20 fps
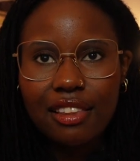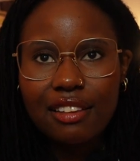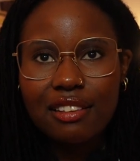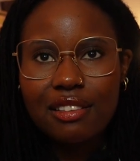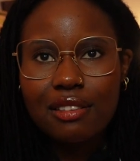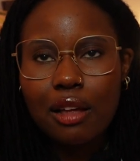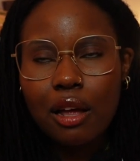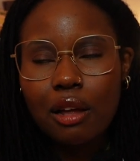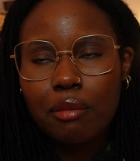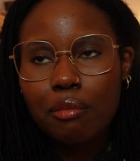
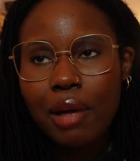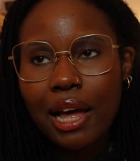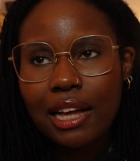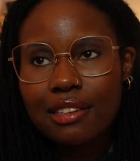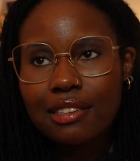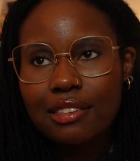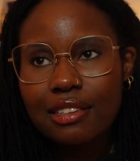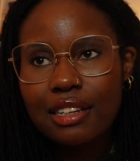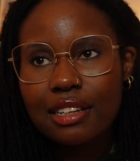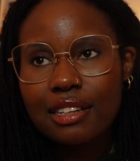It's not
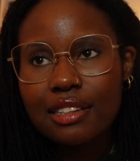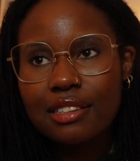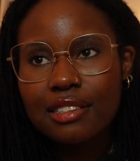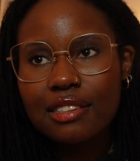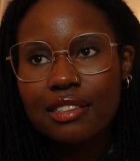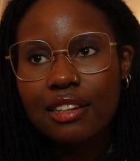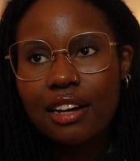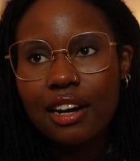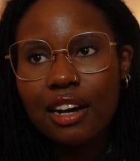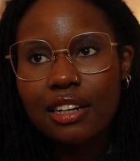maxi,
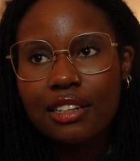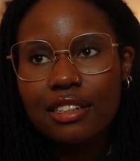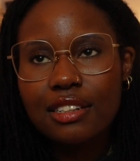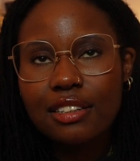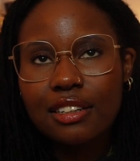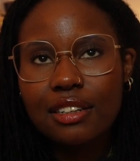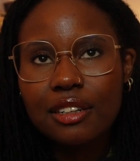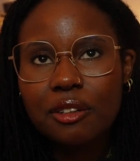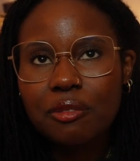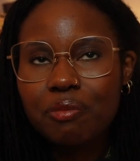it's not